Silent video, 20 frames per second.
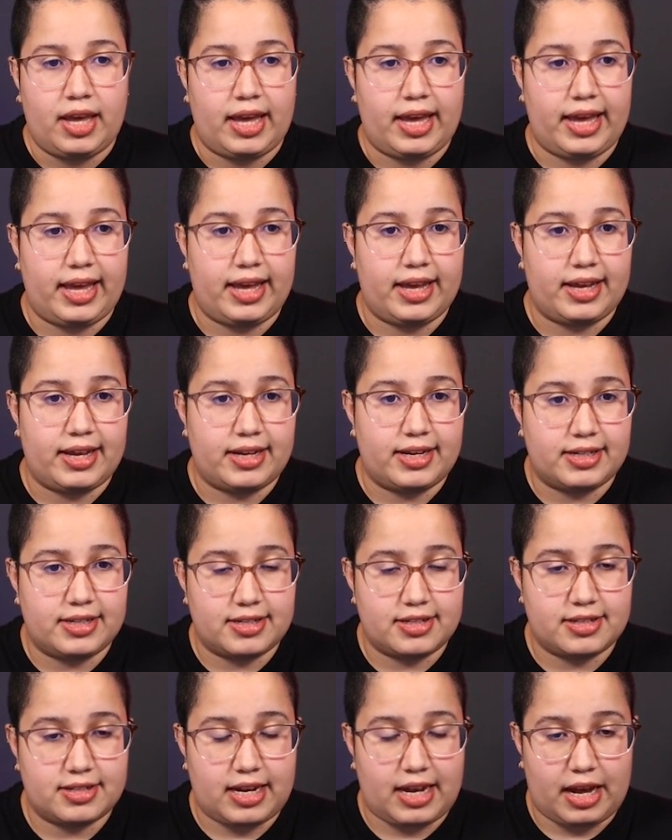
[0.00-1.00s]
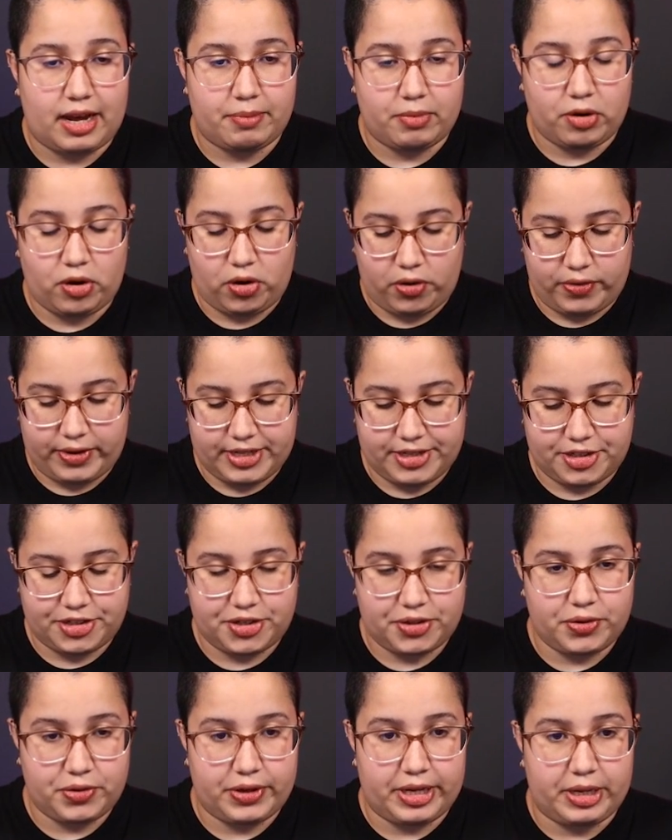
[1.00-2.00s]
And I'm going
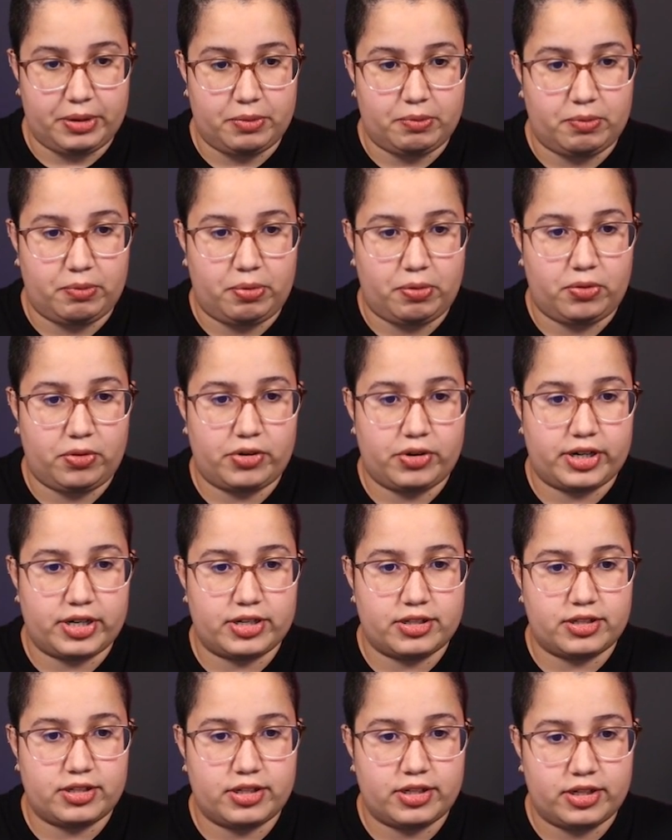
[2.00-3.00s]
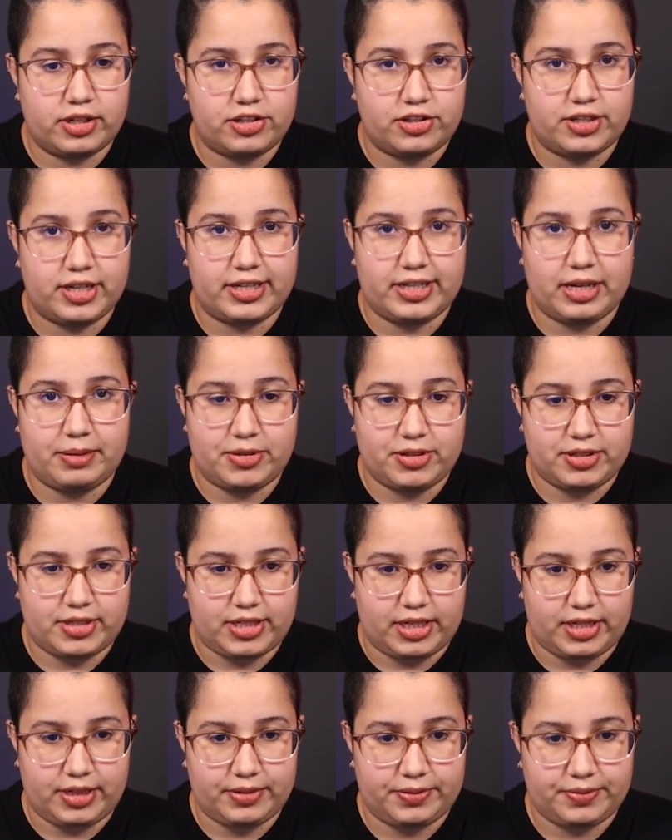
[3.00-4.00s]
to import JWT.